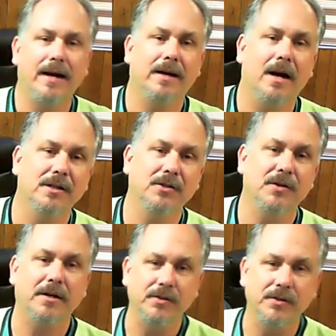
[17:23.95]
Ed
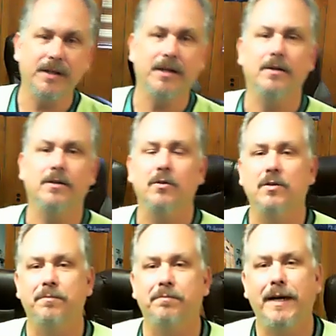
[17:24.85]
Contractor's here
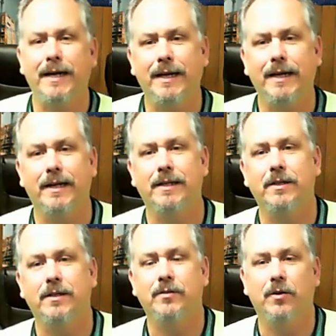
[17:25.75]
doing some painting,
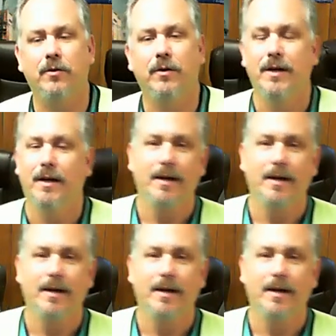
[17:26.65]
so